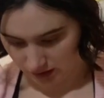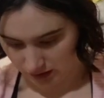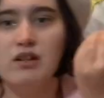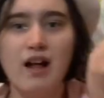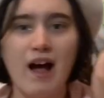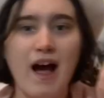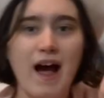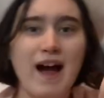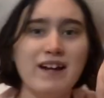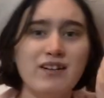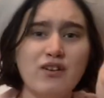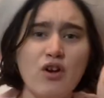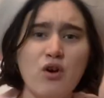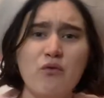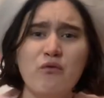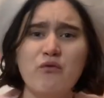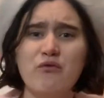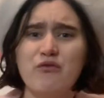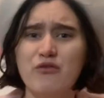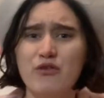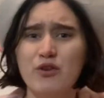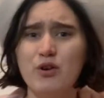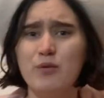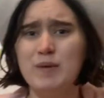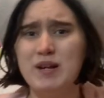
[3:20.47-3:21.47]
I know
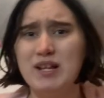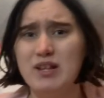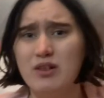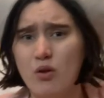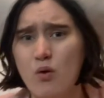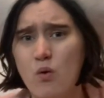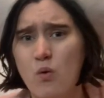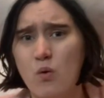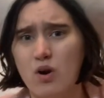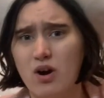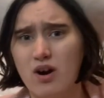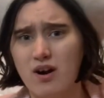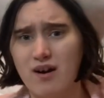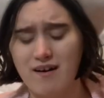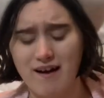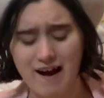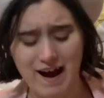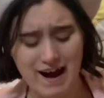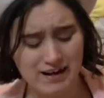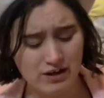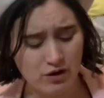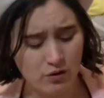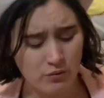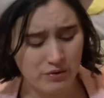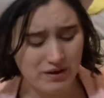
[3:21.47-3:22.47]
Furby lore.
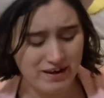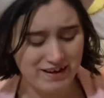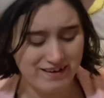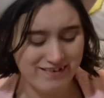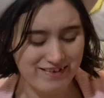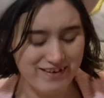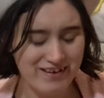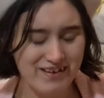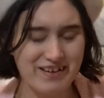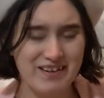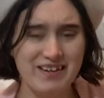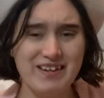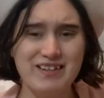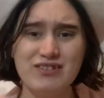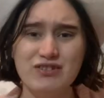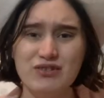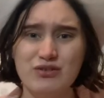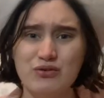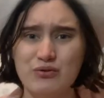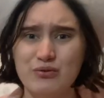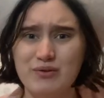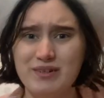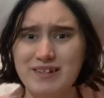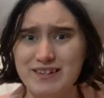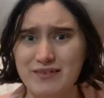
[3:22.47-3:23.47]
I know the
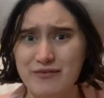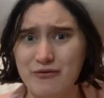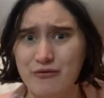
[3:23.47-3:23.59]
history of